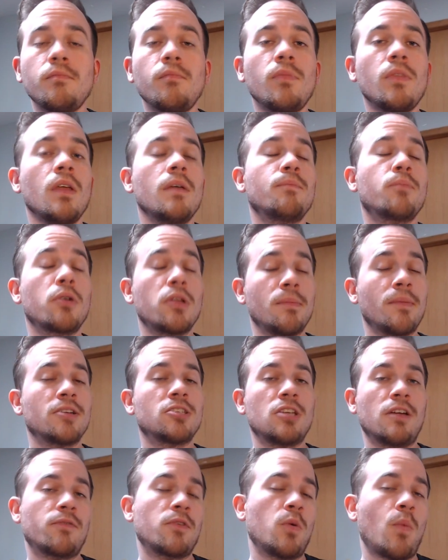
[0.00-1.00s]
pretty much
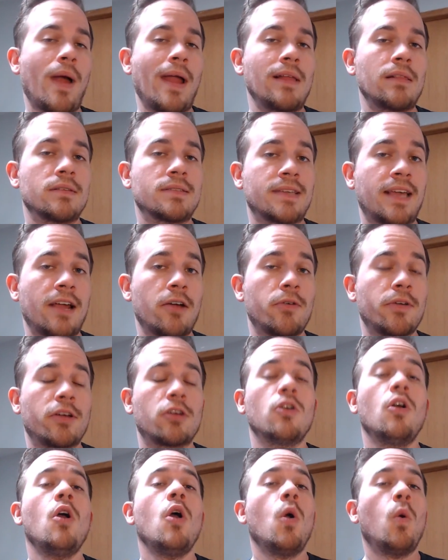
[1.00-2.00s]
every wireless carrier
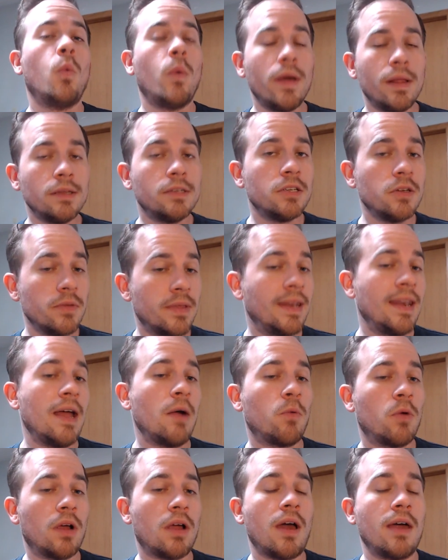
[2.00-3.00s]
will do the
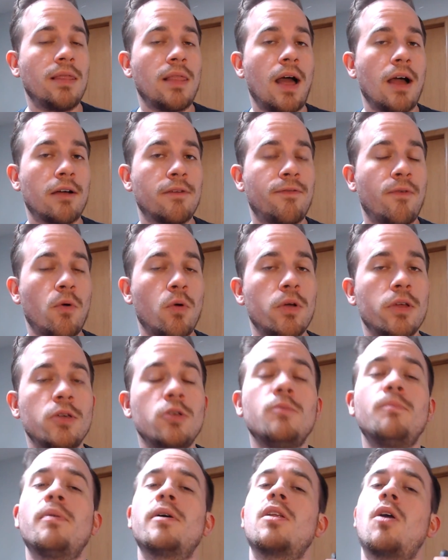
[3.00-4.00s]
network unlock for you,
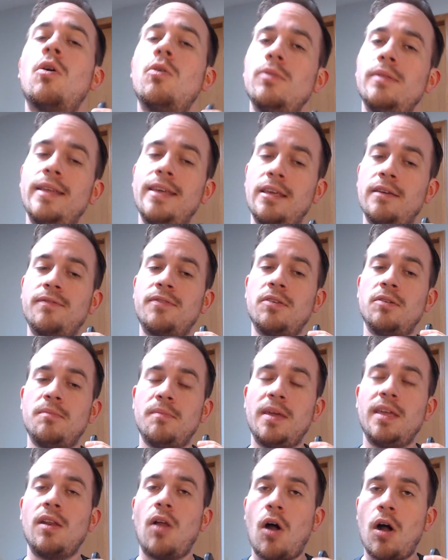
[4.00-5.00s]
but only if you
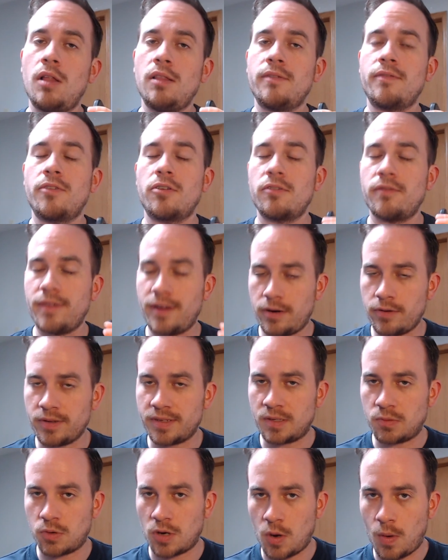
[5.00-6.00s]
meet all of their various
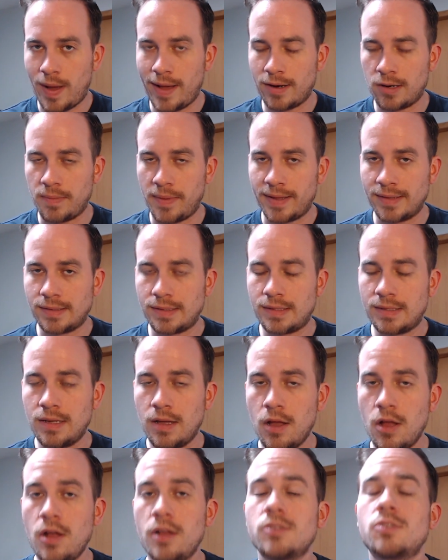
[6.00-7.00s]
requirements.
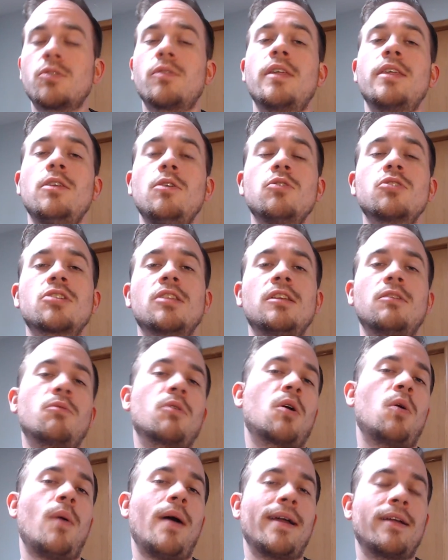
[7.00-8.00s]
So they usually
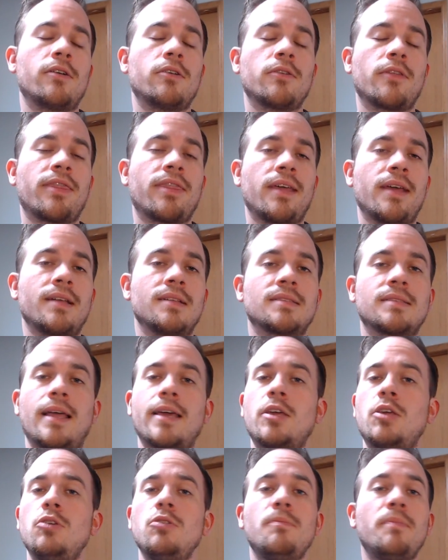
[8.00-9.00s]
require things like
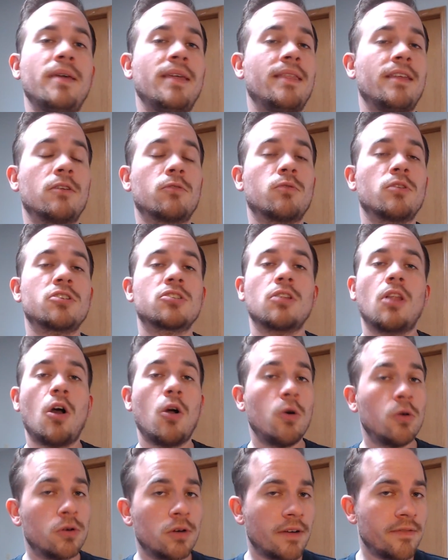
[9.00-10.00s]
you be the original
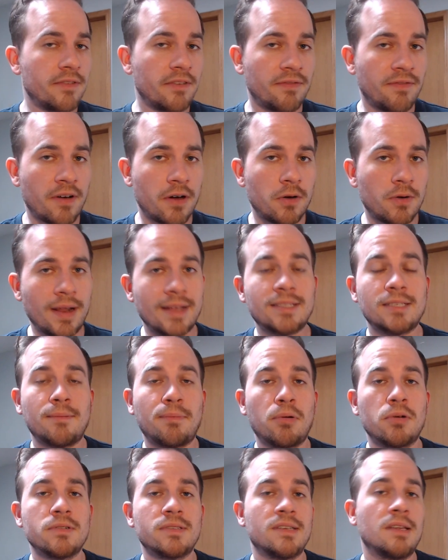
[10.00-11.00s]
owner of the phone as the
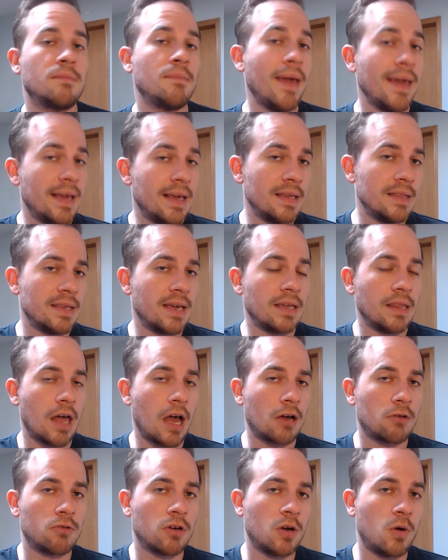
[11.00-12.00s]
person making the unlock
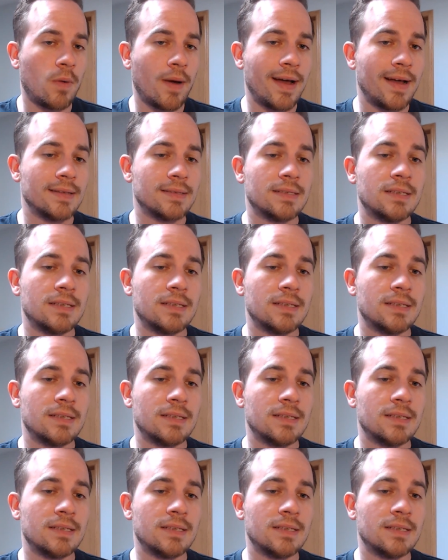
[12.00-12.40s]
request,